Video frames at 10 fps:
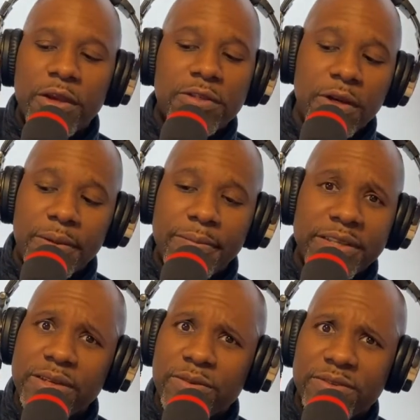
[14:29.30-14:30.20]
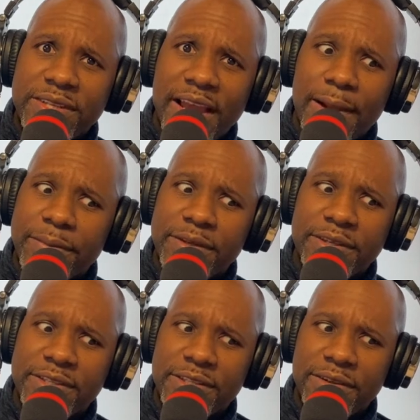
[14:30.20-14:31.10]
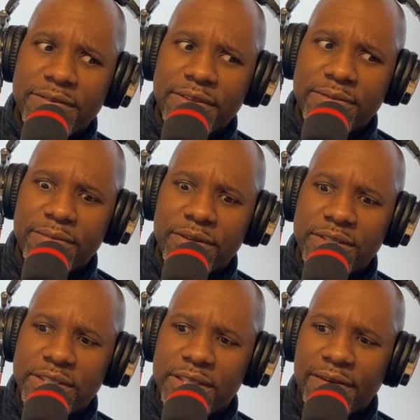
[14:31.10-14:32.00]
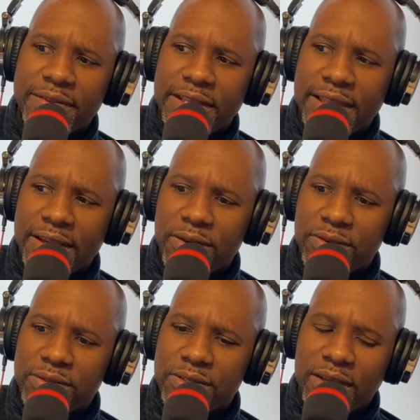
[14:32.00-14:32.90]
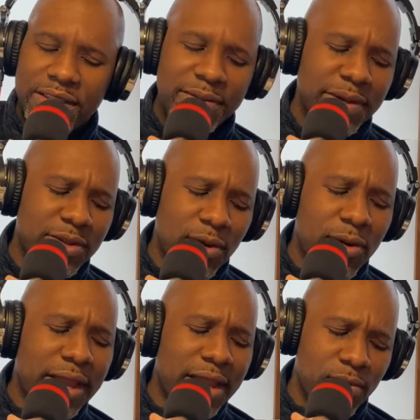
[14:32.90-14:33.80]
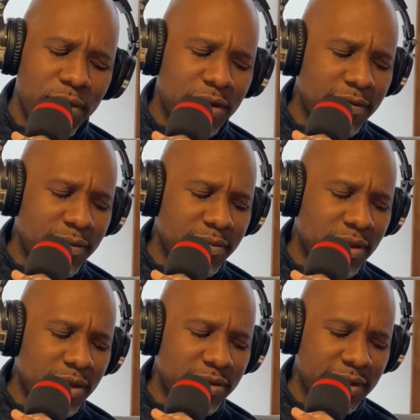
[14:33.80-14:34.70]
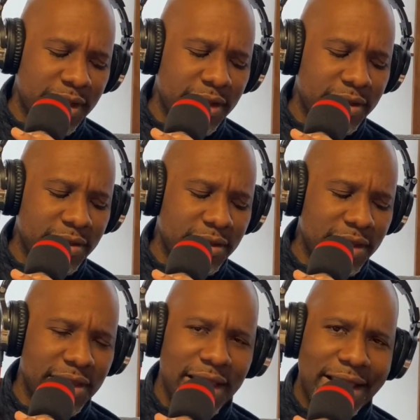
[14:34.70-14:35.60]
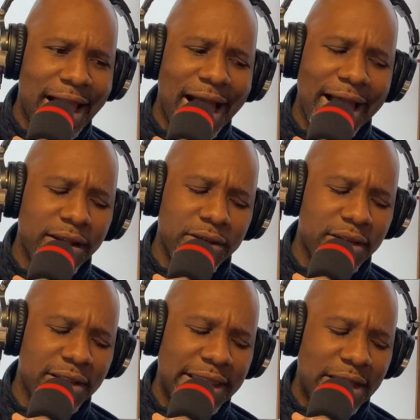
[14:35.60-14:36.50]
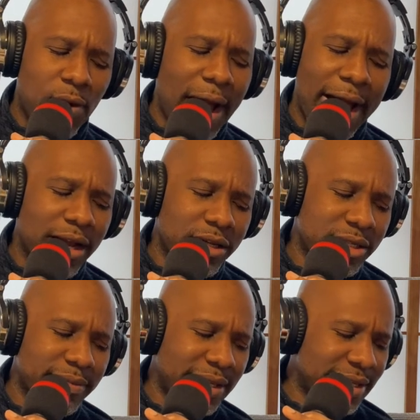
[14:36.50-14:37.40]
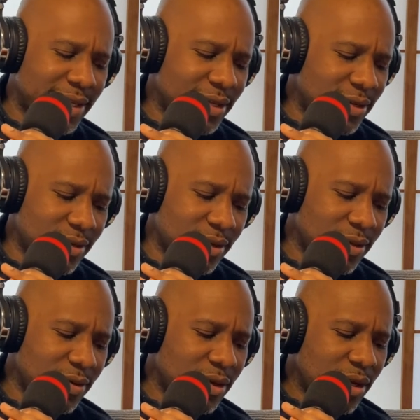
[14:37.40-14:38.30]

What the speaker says: But my son was really happy. He's loving the books. He's loving the Legos. I think my dog ate one of them the other day. Like, he ate a Lego eye or something like that. I don't know.